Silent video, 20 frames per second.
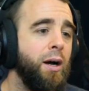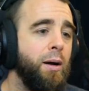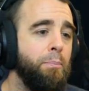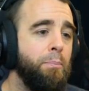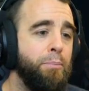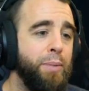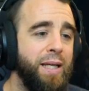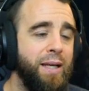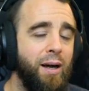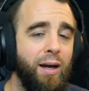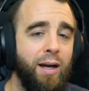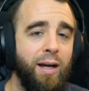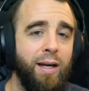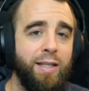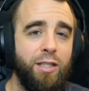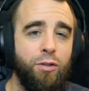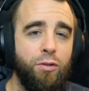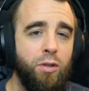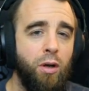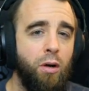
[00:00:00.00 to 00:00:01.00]

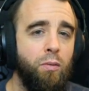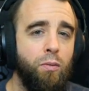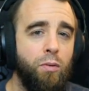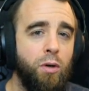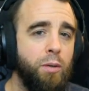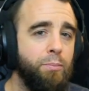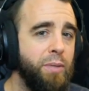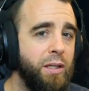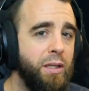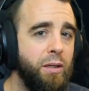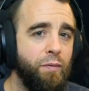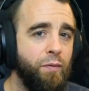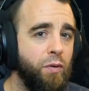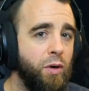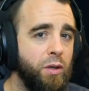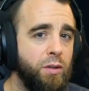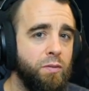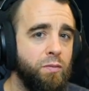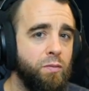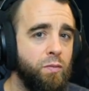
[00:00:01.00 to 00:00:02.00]
behind. You don't want to be the
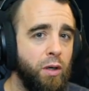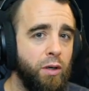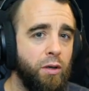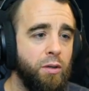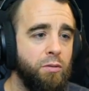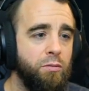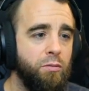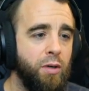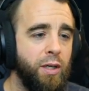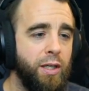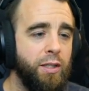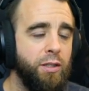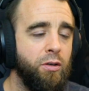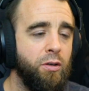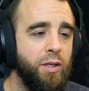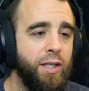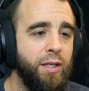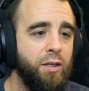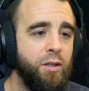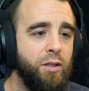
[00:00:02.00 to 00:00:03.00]
front runner, right? You're
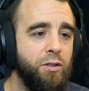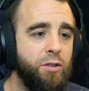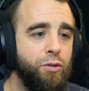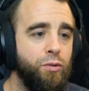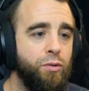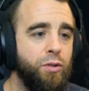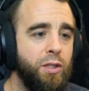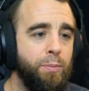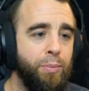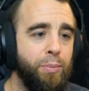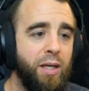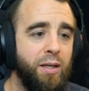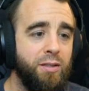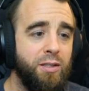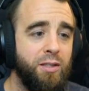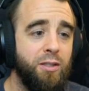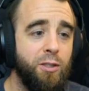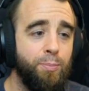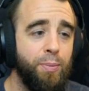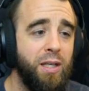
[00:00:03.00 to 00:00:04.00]
here to do
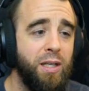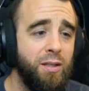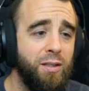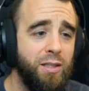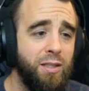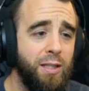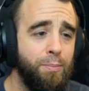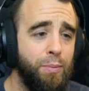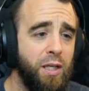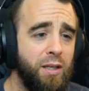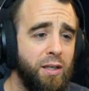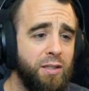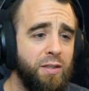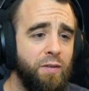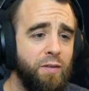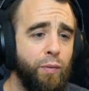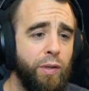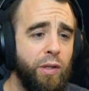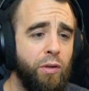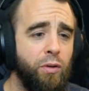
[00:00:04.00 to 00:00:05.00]
DPS. And speaking of DPS,
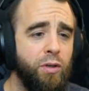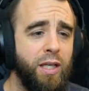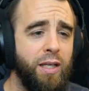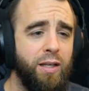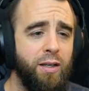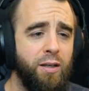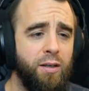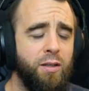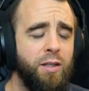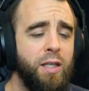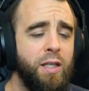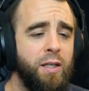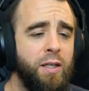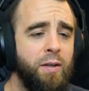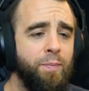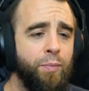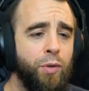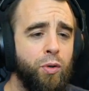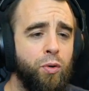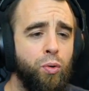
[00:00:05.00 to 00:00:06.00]
if we look here,
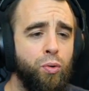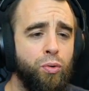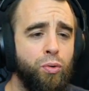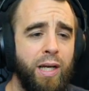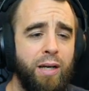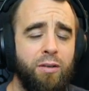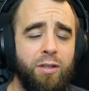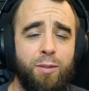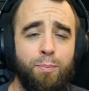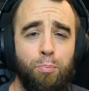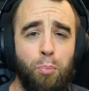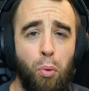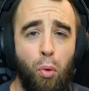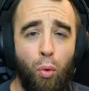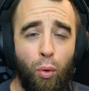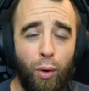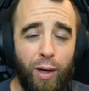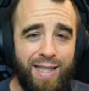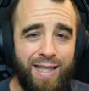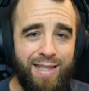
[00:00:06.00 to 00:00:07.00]
the cooldown is
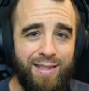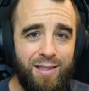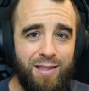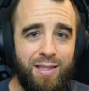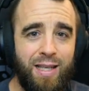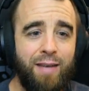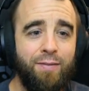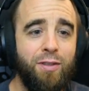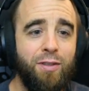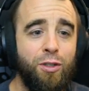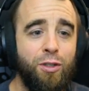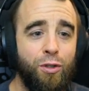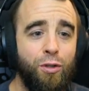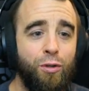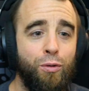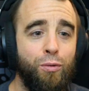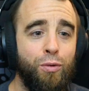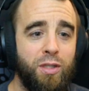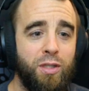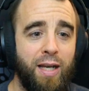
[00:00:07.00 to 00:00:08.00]

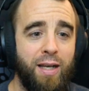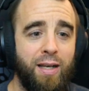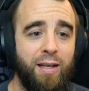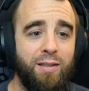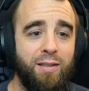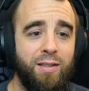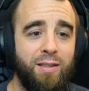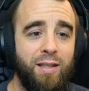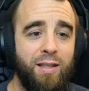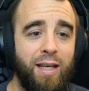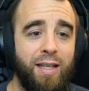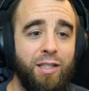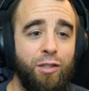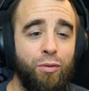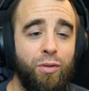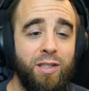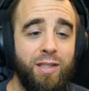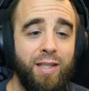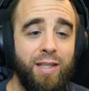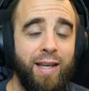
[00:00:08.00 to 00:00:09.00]
0.72 seconds, and you
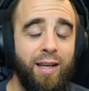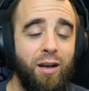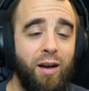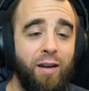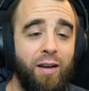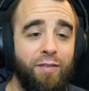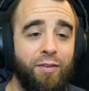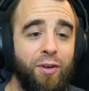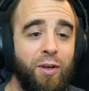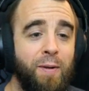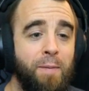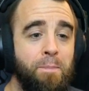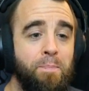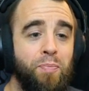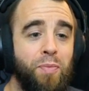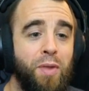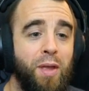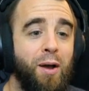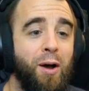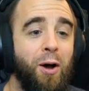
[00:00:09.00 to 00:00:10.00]
can take off
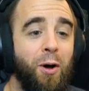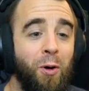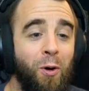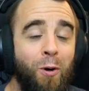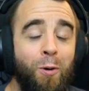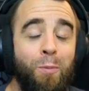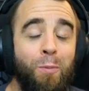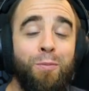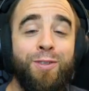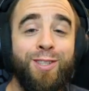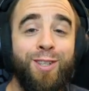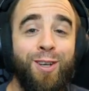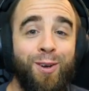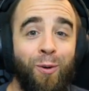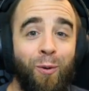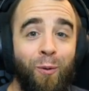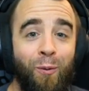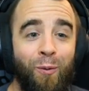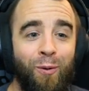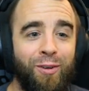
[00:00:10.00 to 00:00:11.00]
almost a
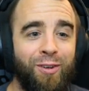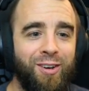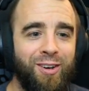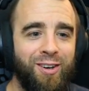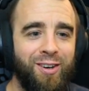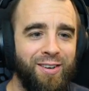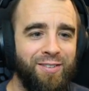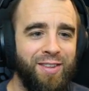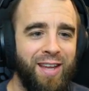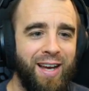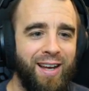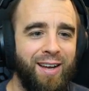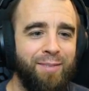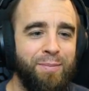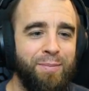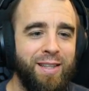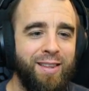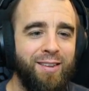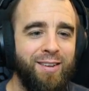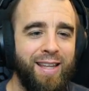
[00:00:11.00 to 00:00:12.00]
quarter of that. I
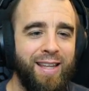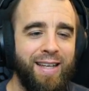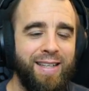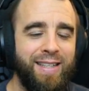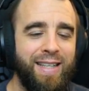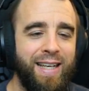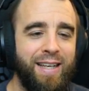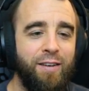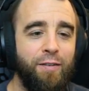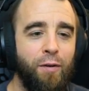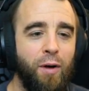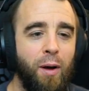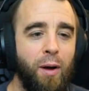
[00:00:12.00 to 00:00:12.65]
mean, look at that, negative